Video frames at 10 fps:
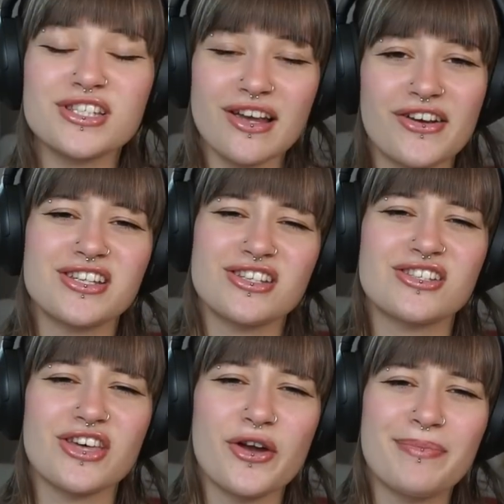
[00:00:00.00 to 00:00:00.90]

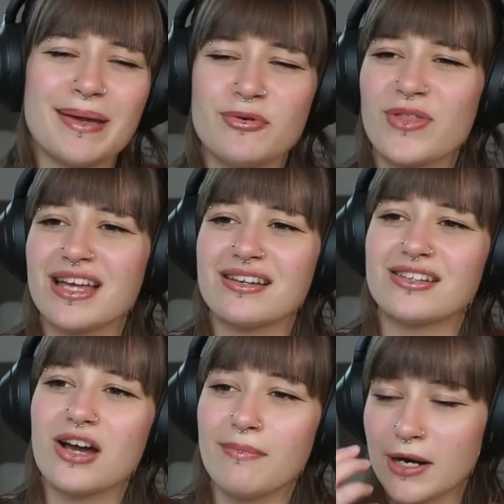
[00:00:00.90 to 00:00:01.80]
seriousness, though, people that
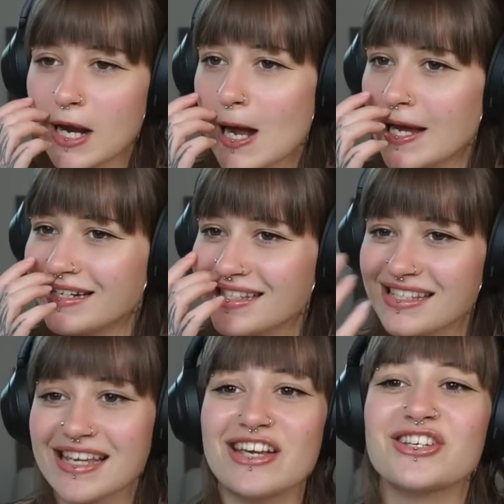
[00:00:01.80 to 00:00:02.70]
come online to
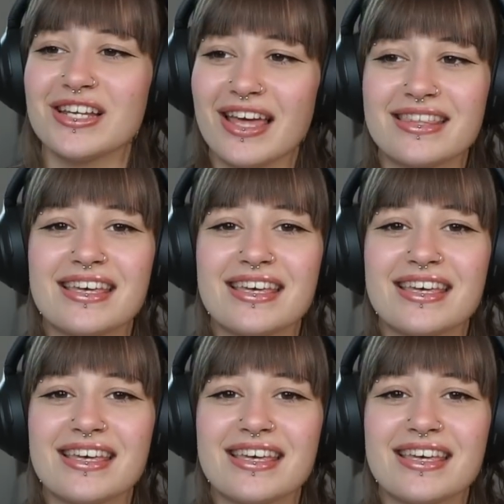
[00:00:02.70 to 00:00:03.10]
say shit like